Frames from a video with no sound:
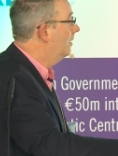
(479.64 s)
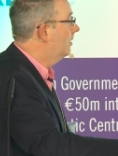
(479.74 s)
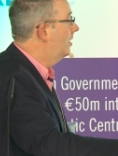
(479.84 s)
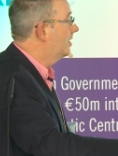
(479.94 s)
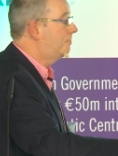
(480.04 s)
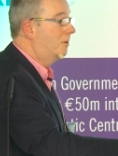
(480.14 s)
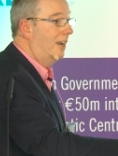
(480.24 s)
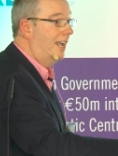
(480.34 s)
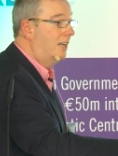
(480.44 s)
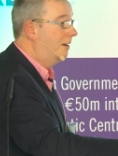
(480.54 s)

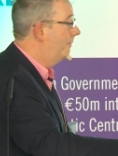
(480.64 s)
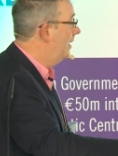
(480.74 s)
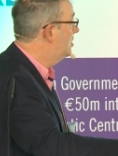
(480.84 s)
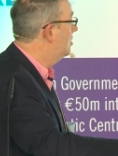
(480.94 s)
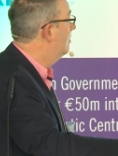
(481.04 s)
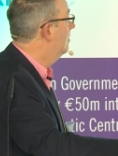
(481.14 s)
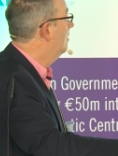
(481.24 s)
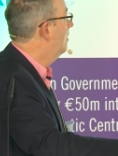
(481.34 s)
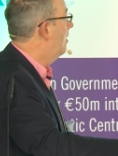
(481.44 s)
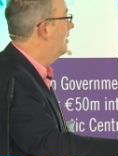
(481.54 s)
customer-led innovation,
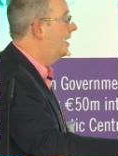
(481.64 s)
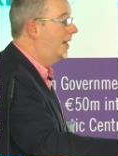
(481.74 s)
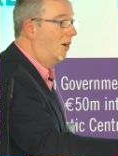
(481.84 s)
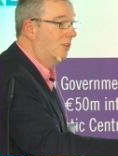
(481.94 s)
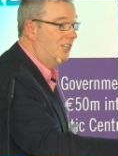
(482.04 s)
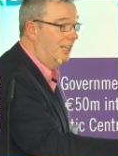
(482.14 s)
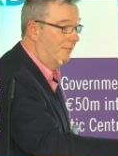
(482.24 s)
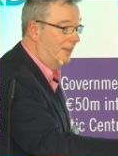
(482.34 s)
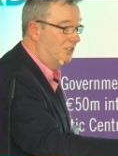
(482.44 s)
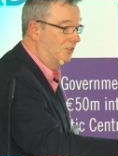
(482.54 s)
or technology
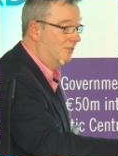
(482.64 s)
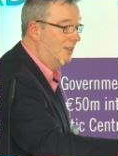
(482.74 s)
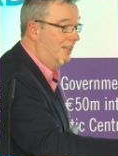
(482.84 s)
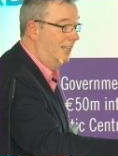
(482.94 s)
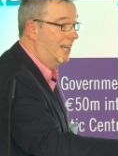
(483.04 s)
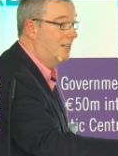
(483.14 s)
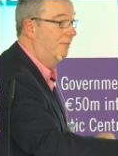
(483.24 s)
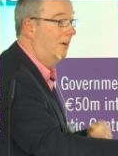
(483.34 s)
innovation. Yet, if